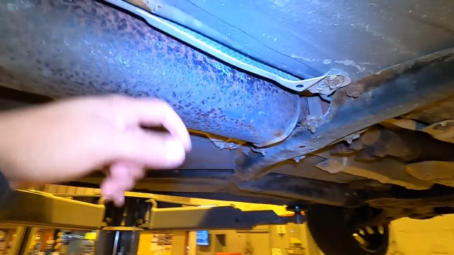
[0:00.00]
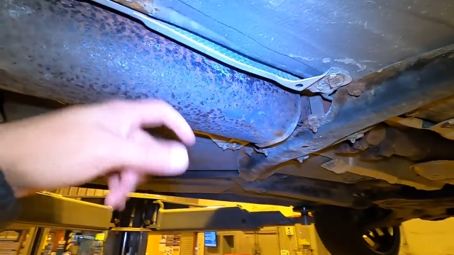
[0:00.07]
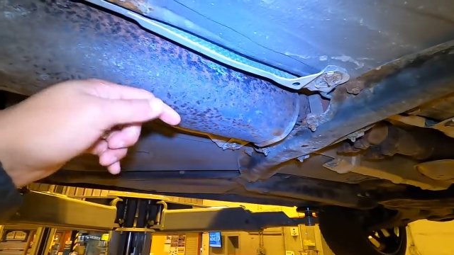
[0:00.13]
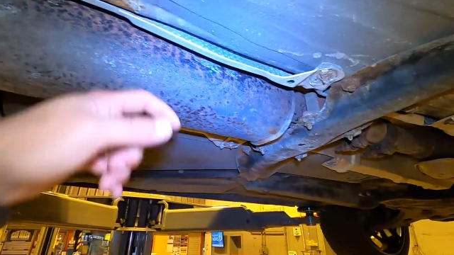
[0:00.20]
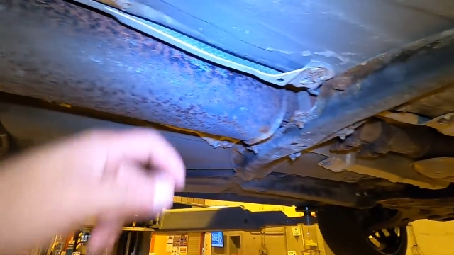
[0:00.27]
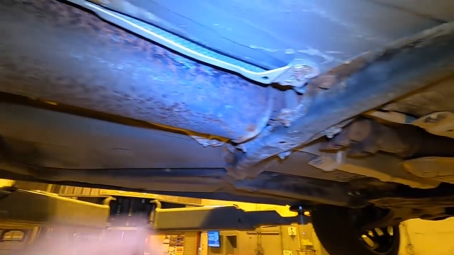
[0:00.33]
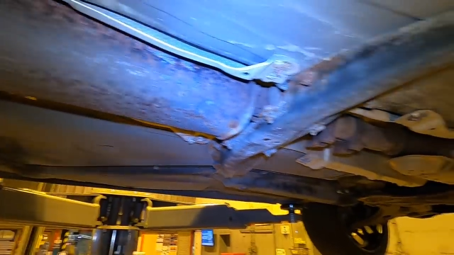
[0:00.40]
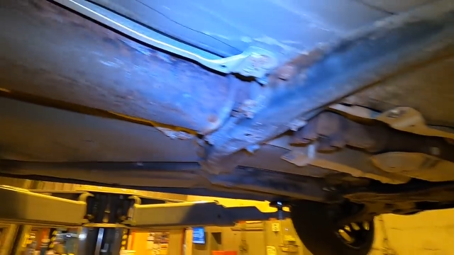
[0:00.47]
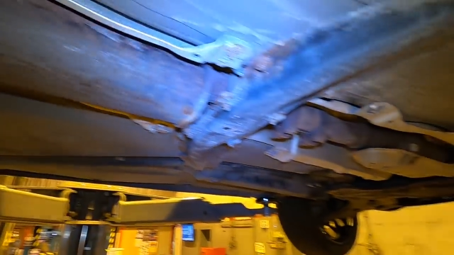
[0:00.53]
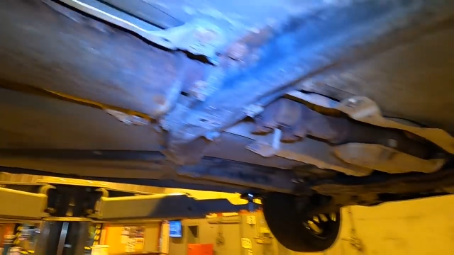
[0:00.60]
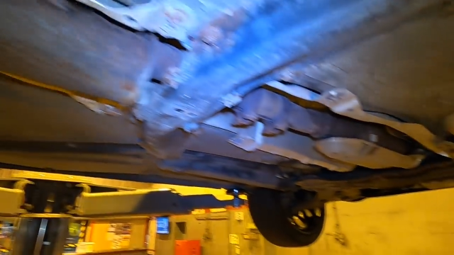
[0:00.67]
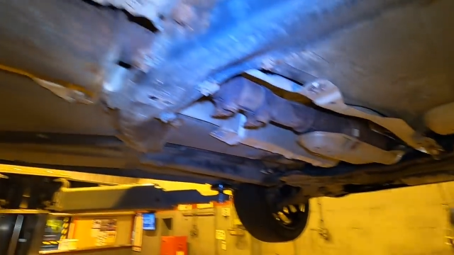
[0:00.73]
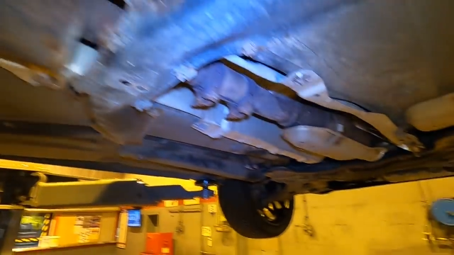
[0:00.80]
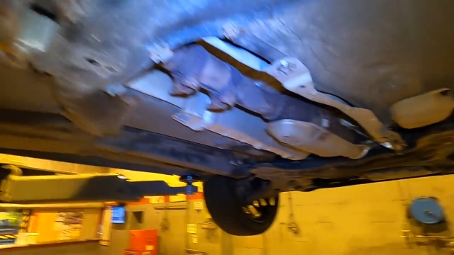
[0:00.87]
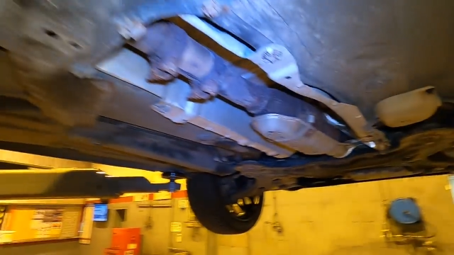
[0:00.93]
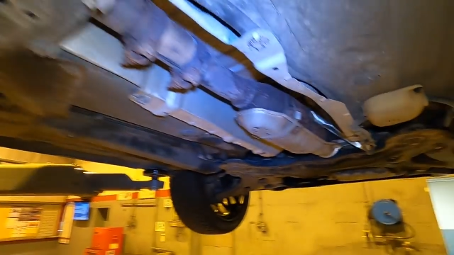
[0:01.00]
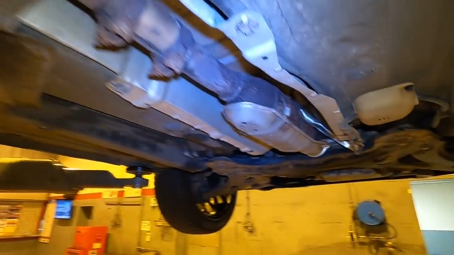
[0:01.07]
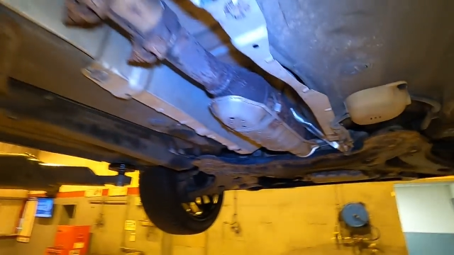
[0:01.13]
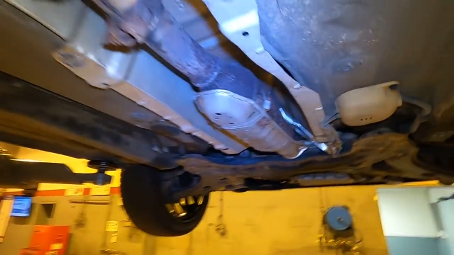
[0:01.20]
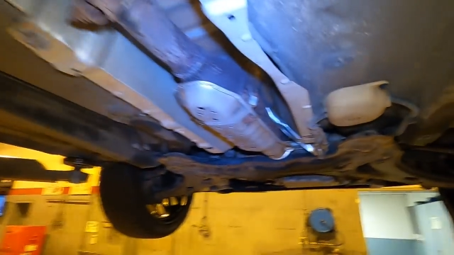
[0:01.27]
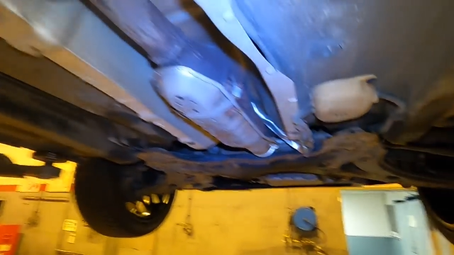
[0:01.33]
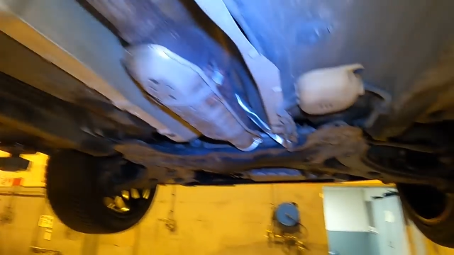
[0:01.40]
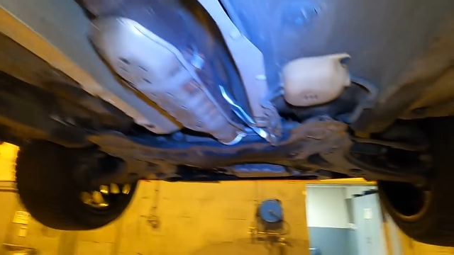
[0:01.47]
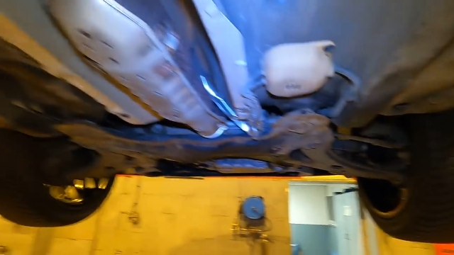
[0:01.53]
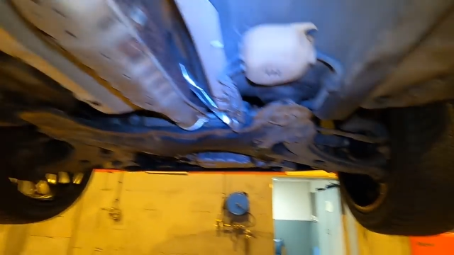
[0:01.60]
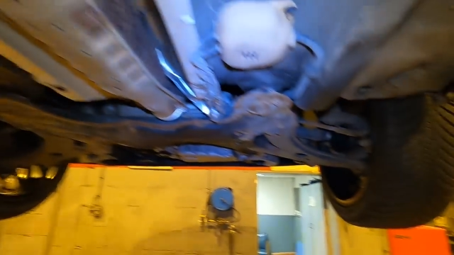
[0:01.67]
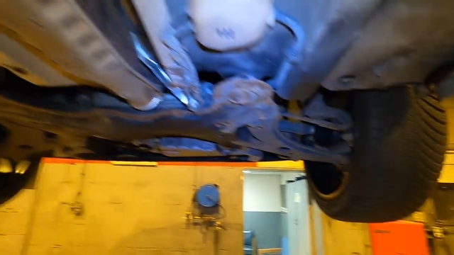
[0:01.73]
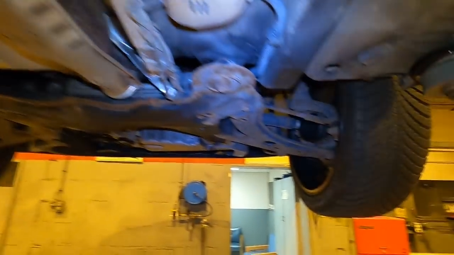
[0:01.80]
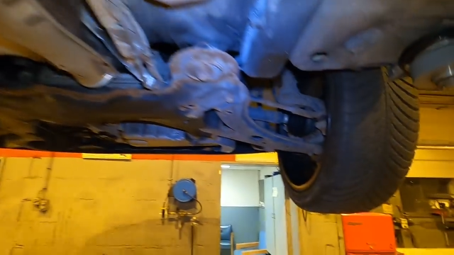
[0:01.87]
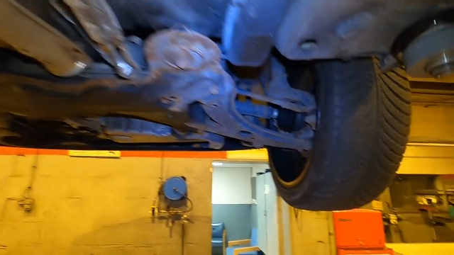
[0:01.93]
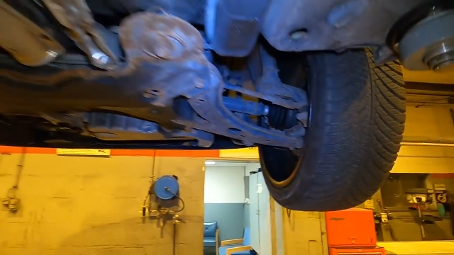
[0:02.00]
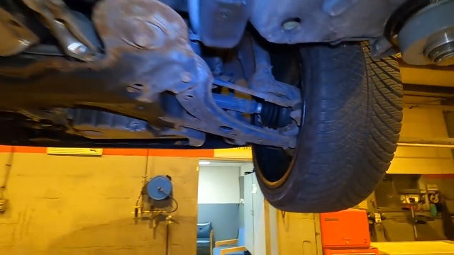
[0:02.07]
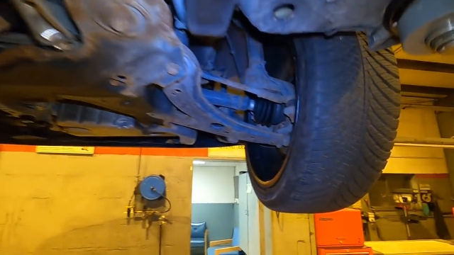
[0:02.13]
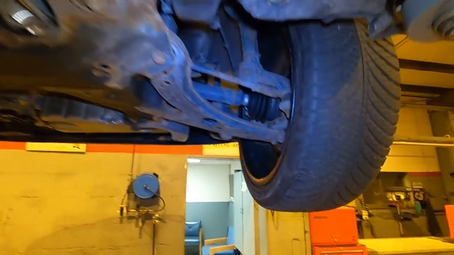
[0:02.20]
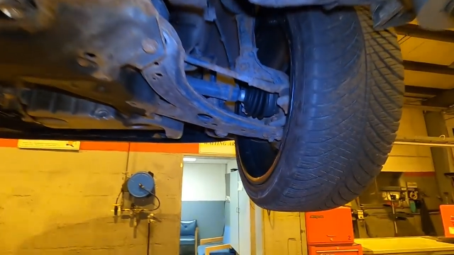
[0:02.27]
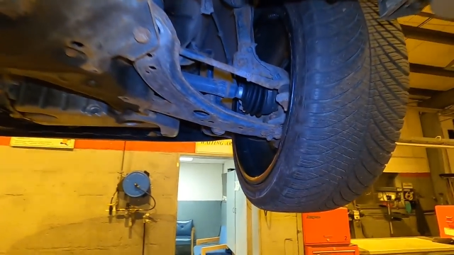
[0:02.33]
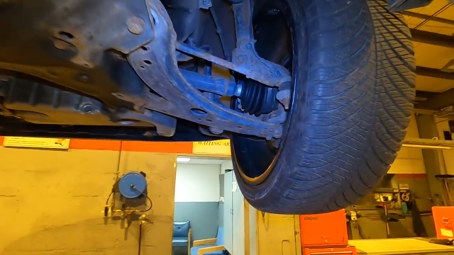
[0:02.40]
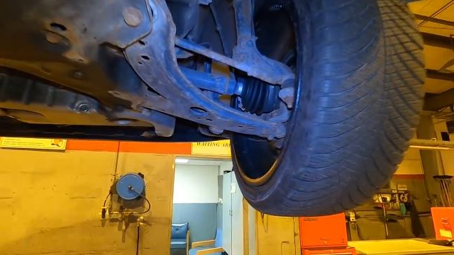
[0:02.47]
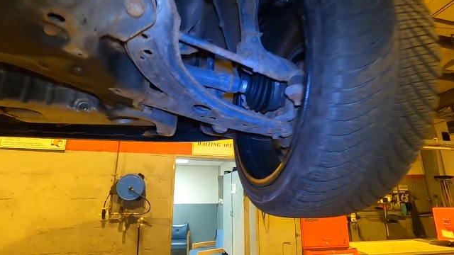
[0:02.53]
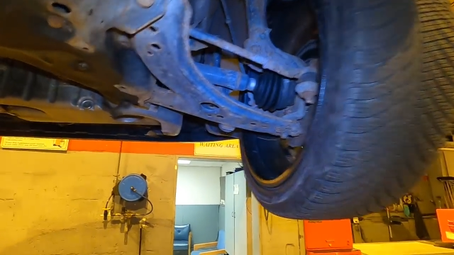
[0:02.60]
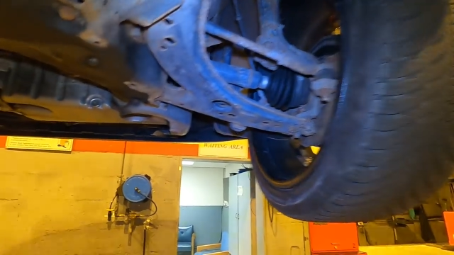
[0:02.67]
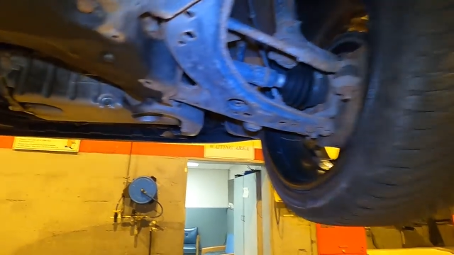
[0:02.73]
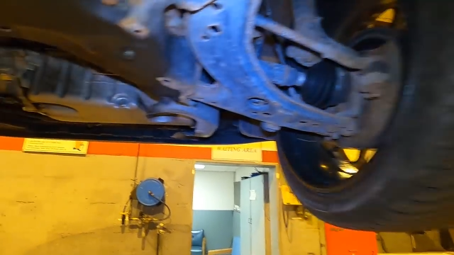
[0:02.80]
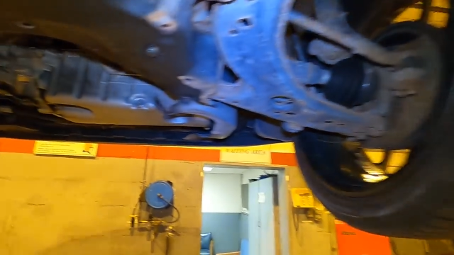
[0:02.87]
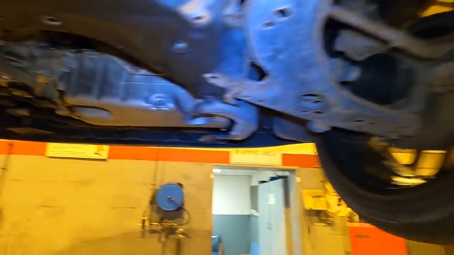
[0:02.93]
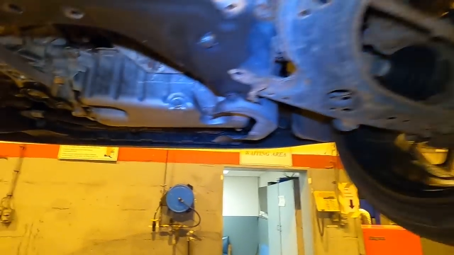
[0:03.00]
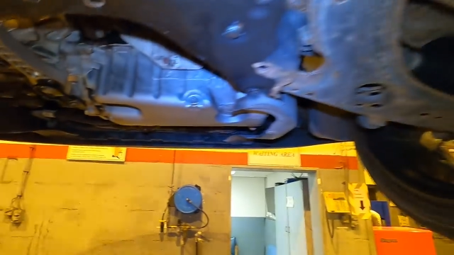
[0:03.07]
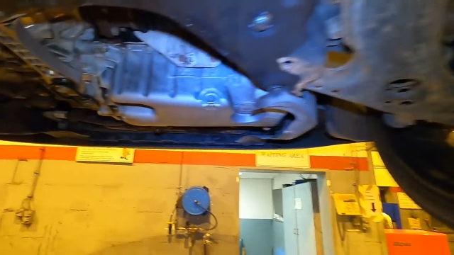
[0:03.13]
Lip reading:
[unreadable: no face in view]